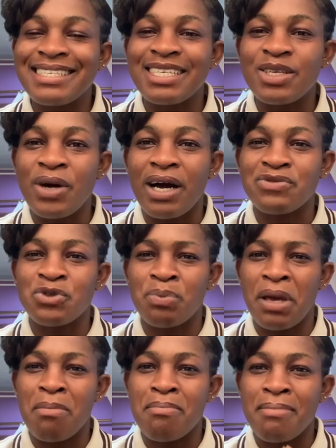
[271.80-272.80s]
you have to
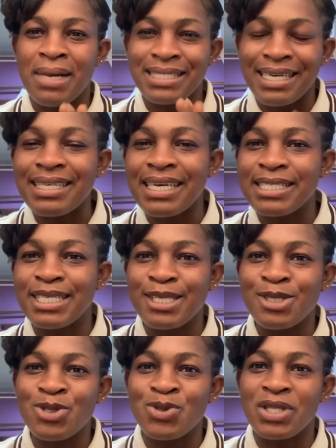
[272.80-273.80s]
pay much
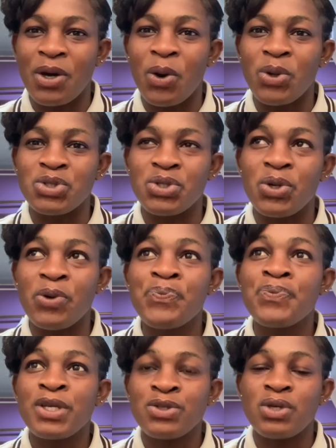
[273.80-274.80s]
attention to the audio
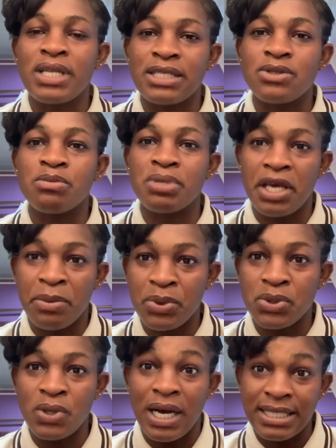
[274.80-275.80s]
so that you'll be
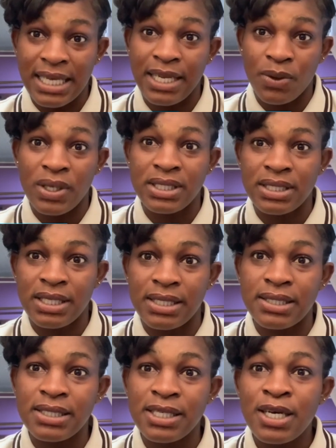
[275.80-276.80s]
able to answer the
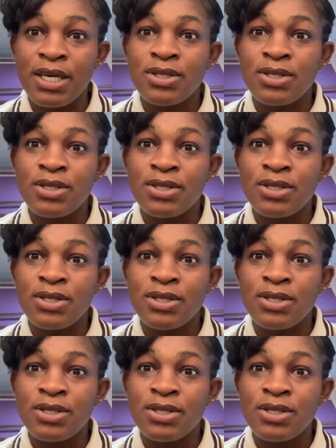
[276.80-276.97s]
questions.